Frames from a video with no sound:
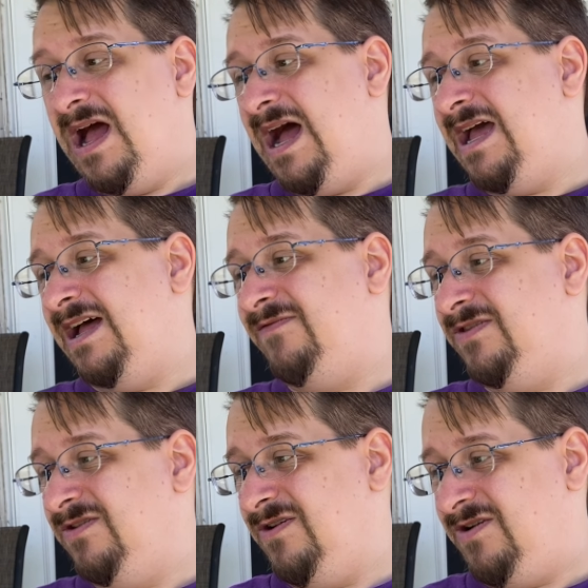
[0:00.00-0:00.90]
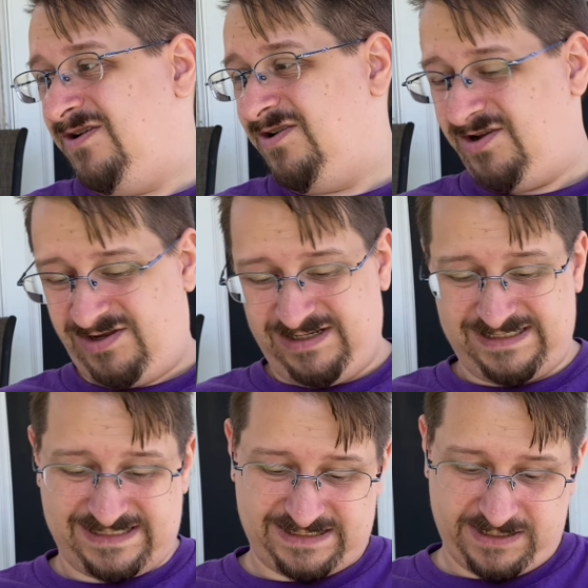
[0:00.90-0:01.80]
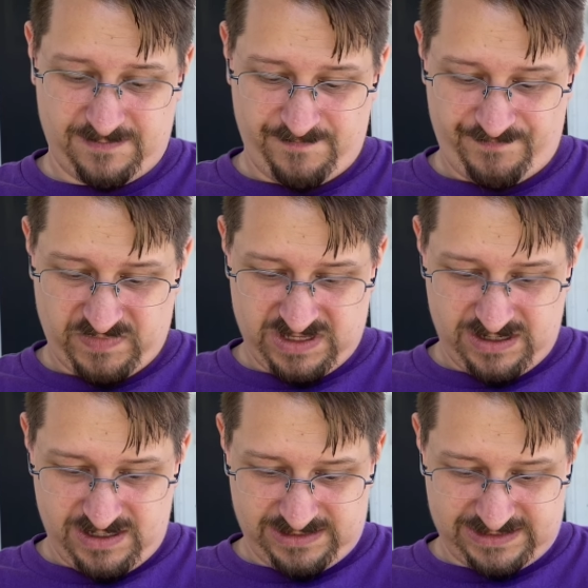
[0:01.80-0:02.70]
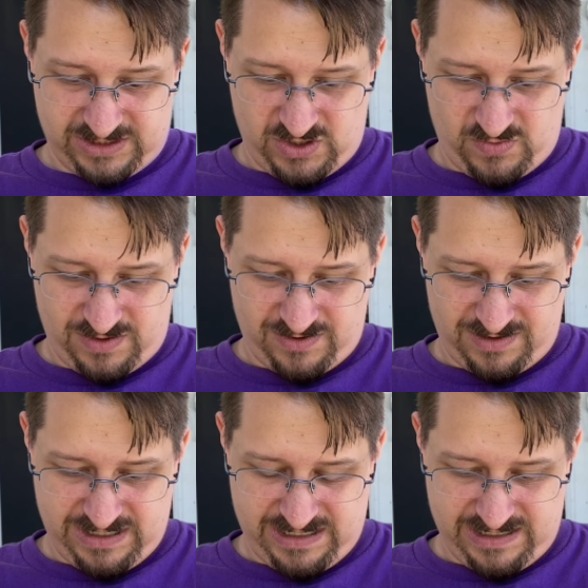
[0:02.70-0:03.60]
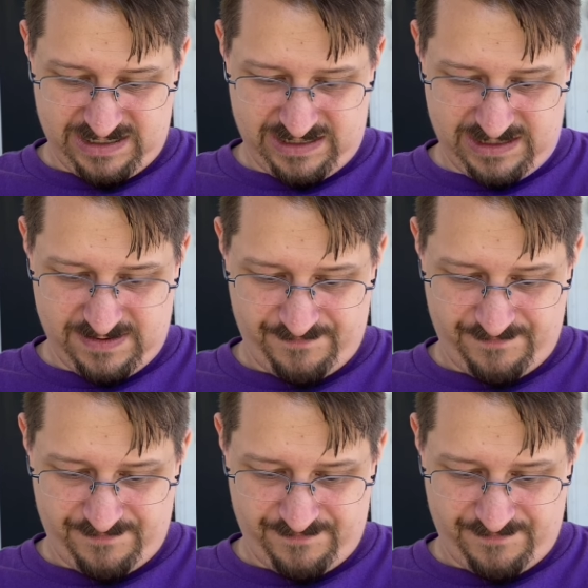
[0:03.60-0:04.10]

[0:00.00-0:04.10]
I have lost so early.